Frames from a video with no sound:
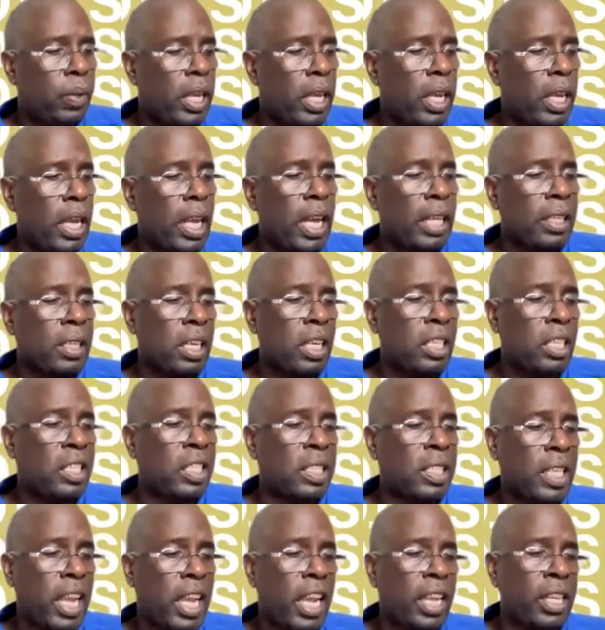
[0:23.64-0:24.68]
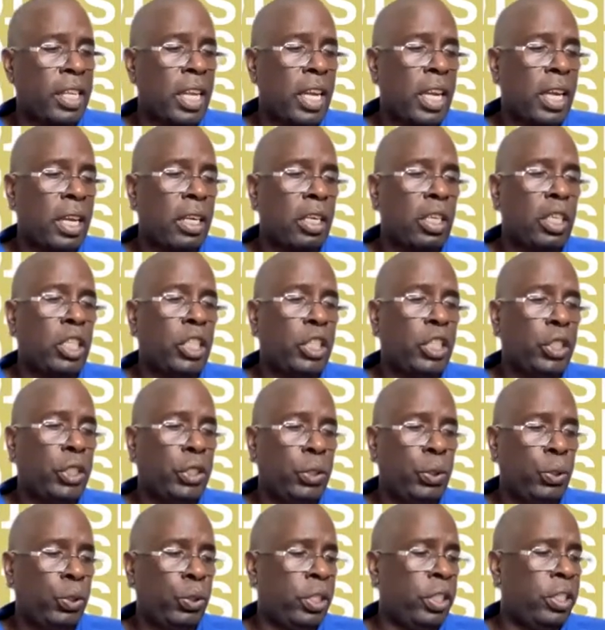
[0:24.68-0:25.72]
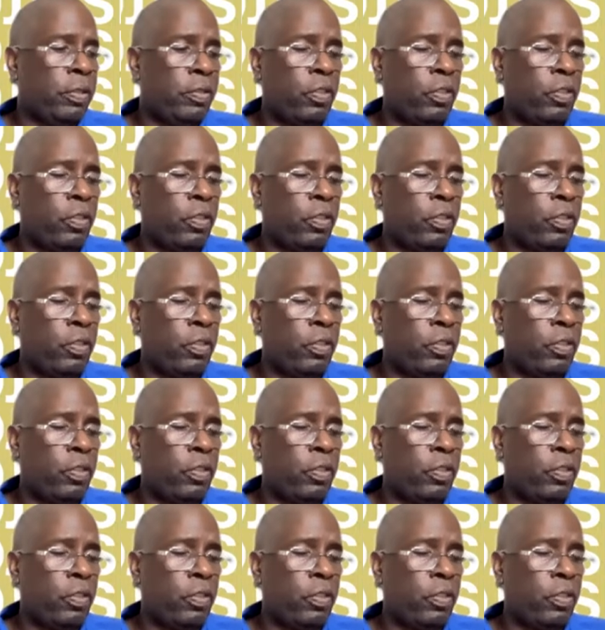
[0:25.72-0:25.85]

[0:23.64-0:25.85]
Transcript: Athletics Kenya Youth